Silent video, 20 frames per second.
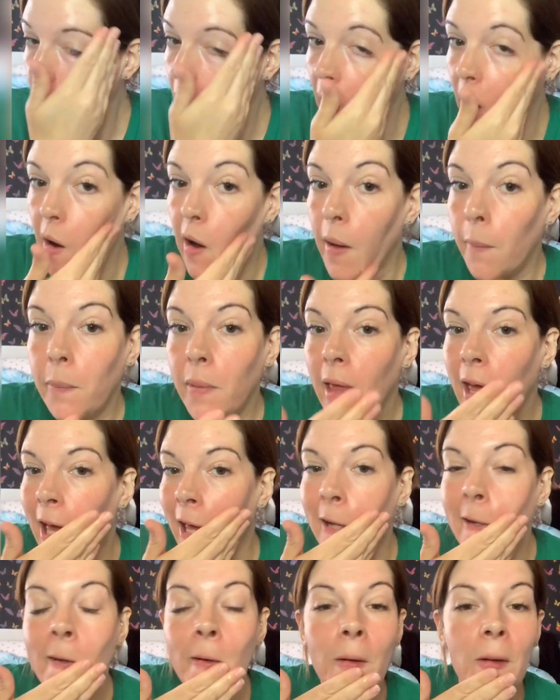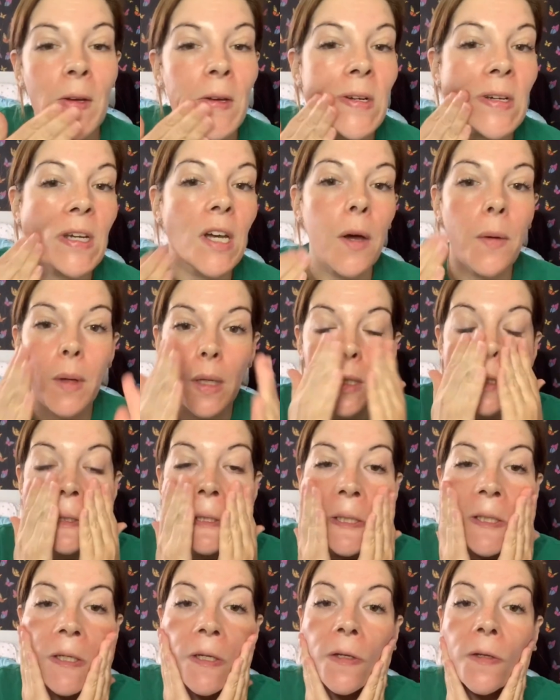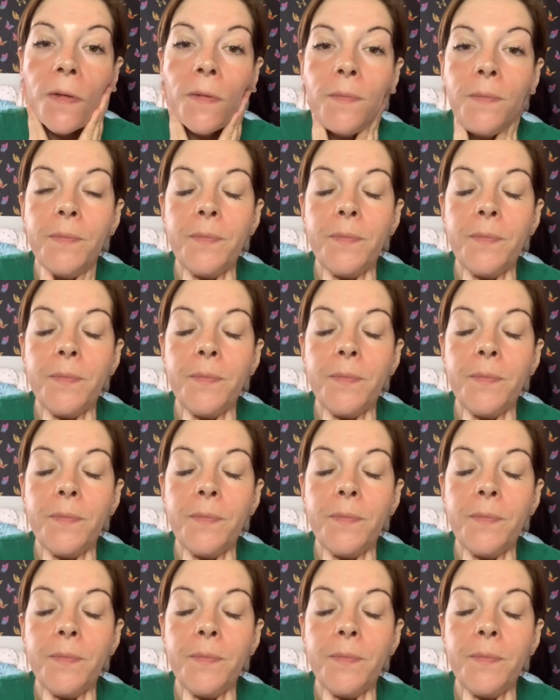I am then going to